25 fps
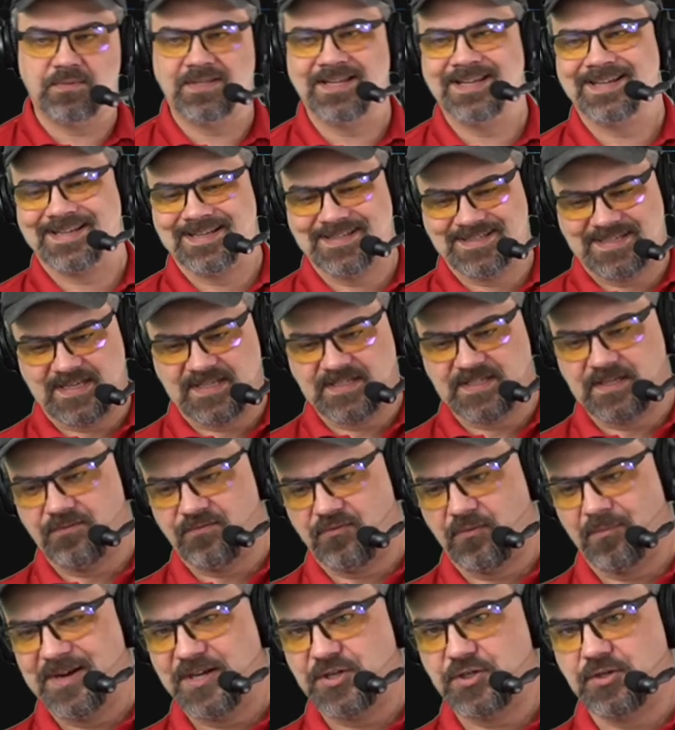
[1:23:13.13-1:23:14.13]
it contains
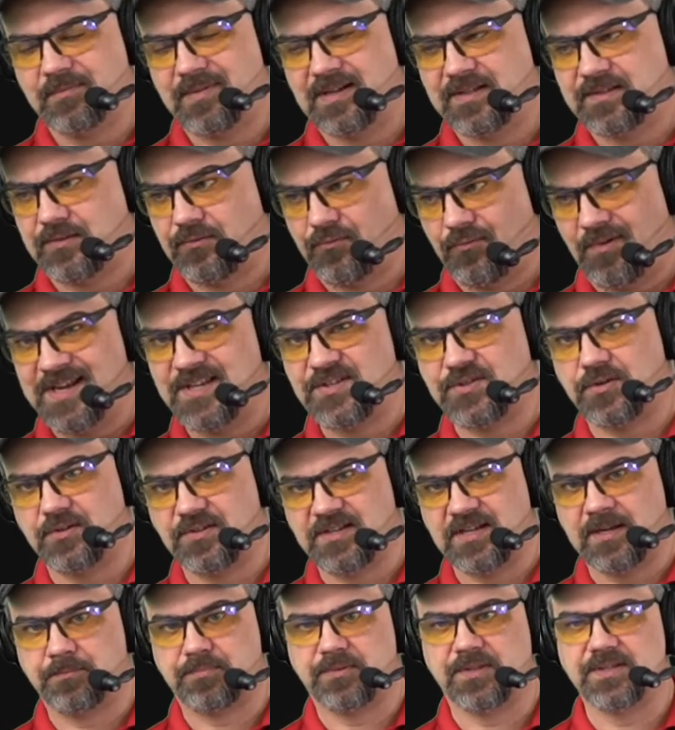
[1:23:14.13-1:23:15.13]
information about the Razor
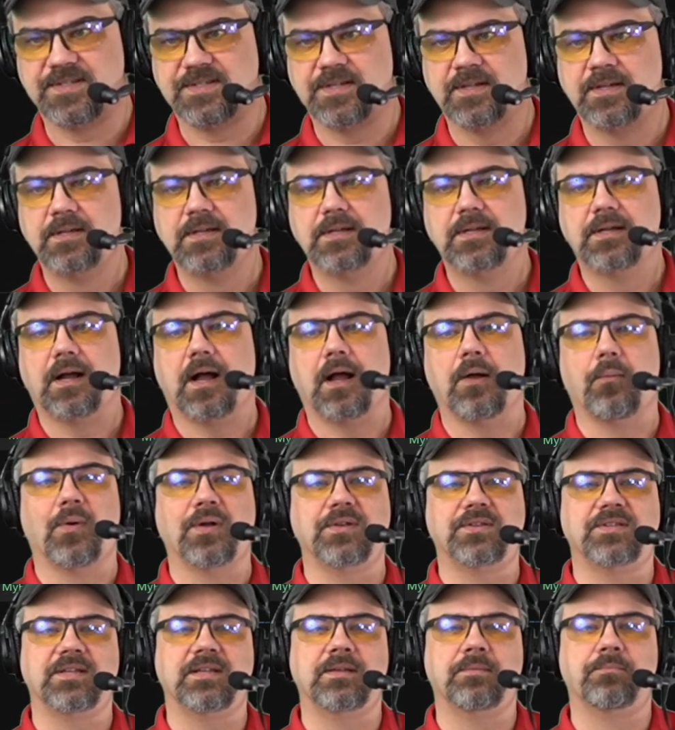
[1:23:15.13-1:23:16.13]
templates I
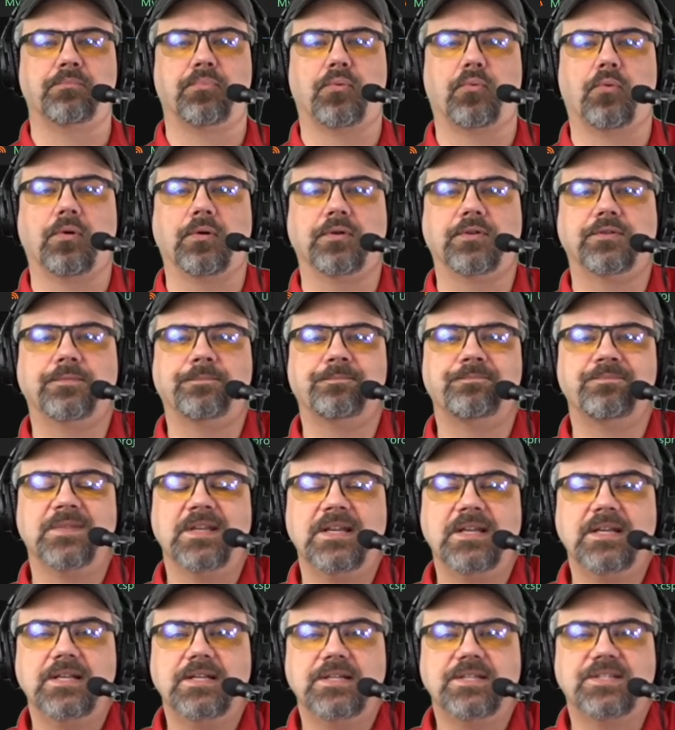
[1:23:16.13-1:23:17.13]
want to import.
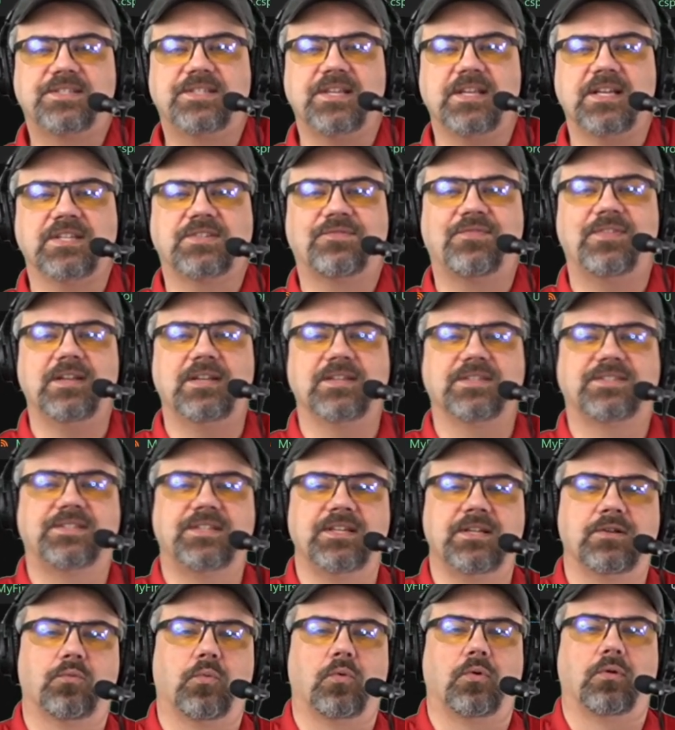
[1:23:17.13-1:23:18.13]
CSV to
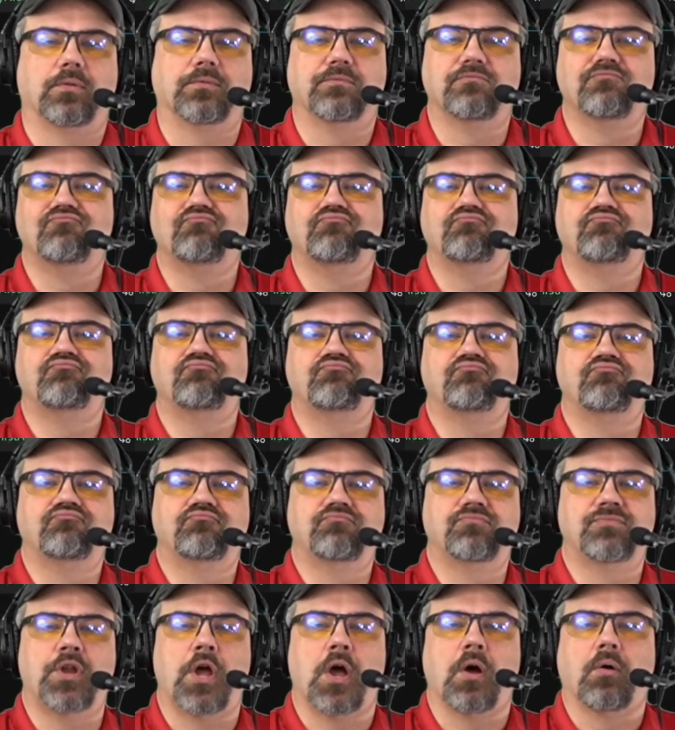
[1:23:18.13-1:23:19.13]
SQL, mm,
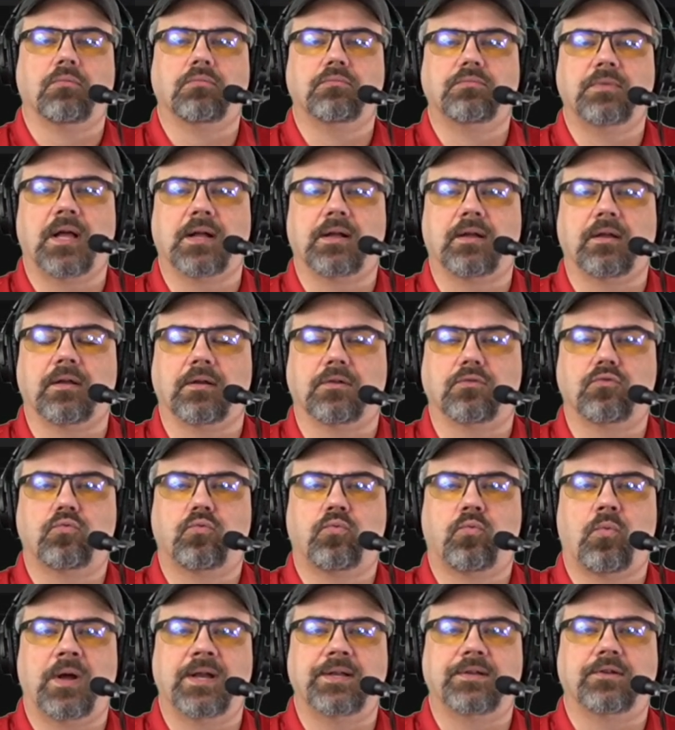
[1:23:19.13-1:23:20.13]
no, not going to
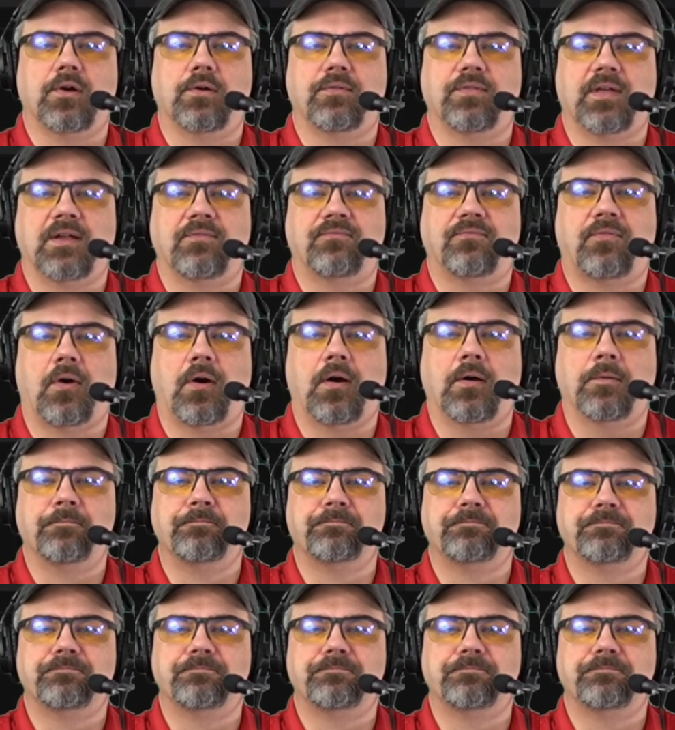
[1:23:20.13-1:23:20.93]
quite go that far.